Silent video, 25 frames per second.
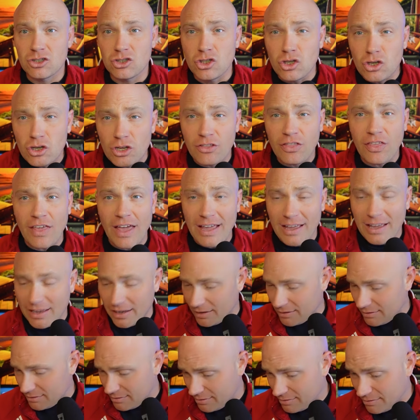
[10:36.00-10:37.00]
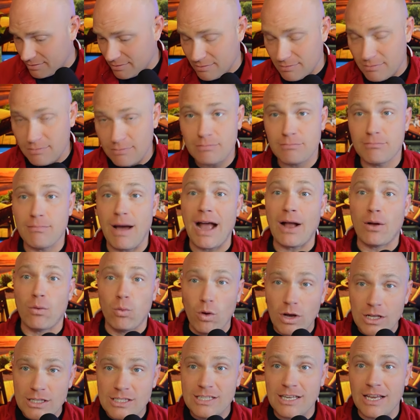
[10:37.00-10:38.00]
do you think Mike
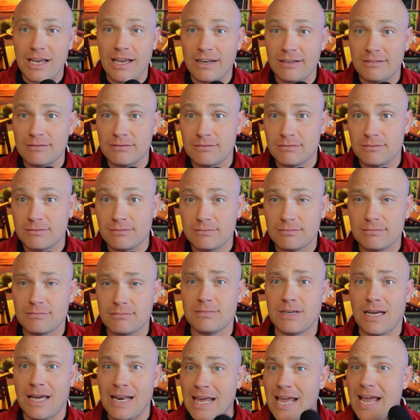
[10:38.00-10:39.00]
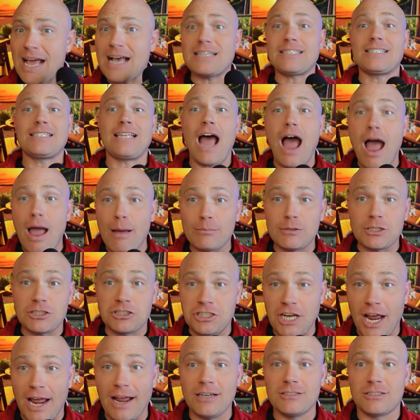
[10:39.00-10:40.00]
Woodson, and he has time to
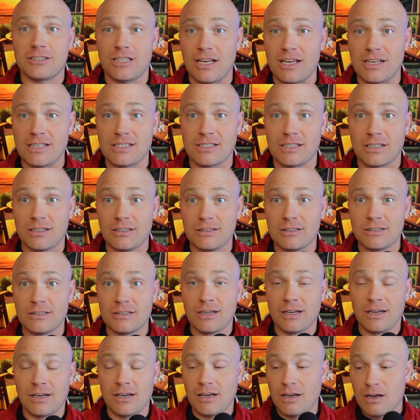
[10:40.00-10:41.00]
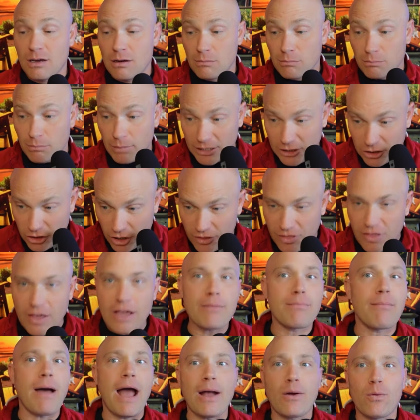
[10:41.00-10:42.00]
change this, but do you
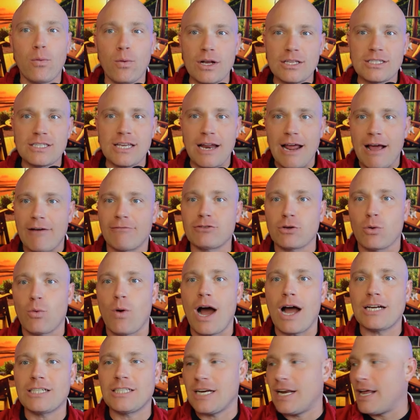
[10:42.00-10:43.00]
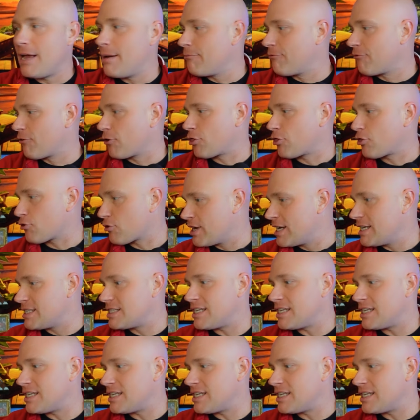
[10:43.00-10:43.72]
think Mike Woodson, after watching him for three